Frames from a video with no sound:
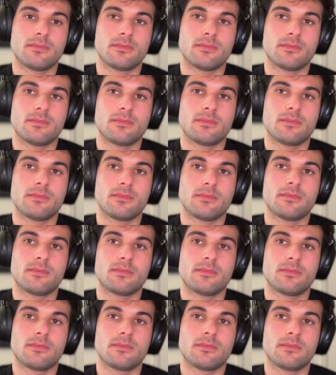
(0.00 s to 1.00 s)

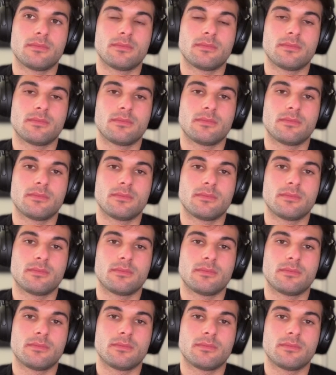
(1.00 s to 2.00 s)

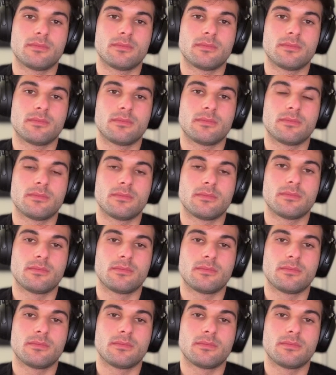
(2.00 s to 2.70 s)
No words are spoken by the person on screen.